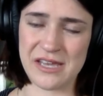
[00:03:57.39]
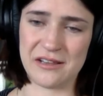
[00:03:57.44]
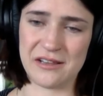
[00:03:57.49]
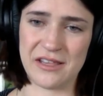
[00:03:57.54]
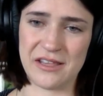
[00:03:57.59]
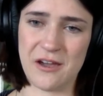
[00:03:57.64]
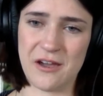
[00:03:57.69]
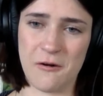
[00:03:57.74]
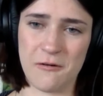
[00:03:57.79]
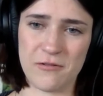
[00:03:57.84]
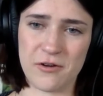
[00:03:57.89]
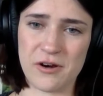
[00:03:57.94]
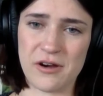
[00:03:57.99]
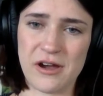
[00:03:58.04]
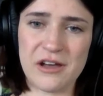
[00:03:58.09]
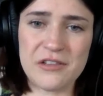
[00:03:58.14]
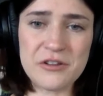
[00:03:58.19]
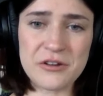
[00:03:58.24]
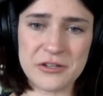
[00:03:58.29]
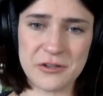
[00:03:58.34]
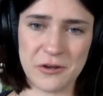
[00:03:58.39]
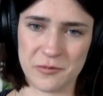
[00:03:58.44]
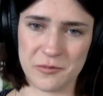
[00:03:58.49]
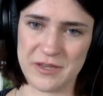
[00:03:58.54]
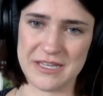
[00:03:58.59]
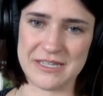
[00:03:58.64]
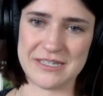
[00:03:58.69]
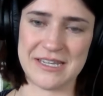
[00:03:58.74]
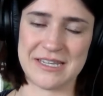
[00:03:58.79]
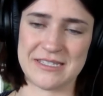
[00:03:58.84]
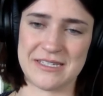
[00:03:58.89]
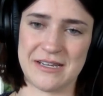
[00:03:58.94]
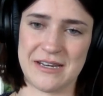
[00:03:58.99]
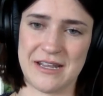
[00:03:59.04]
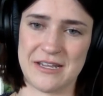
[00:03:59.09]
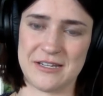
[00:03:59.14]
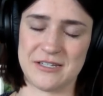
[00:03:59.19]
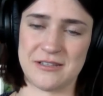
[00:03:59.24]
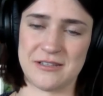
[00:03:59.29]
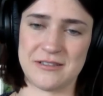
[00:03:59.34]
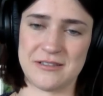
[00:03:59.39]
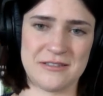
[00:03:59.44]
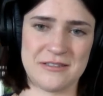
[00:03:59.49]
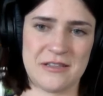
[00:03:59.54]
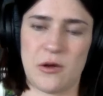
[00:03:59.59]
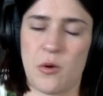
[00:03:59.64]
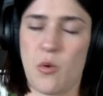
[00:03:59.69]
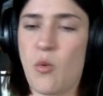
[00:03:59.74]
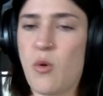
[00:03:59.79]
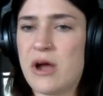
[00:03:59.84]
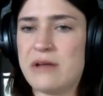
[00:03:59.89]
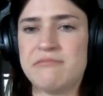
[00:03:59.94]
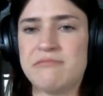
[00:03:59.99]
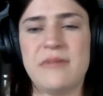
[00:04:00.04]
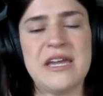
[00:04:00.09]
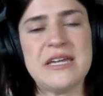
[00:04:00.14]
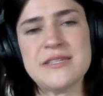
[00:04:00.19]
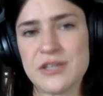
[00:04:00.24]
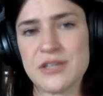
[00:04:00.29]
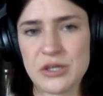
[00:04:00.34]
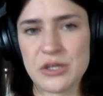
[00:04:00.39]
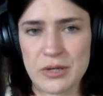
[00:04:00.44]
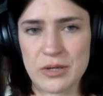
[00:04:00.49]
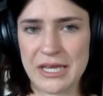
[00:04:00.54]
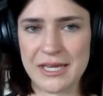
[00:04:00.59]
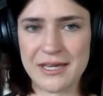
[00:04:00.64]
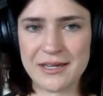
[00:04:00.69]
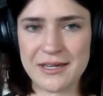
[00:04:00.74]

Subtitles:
Italy over other European destinations? Like, what makes it unique?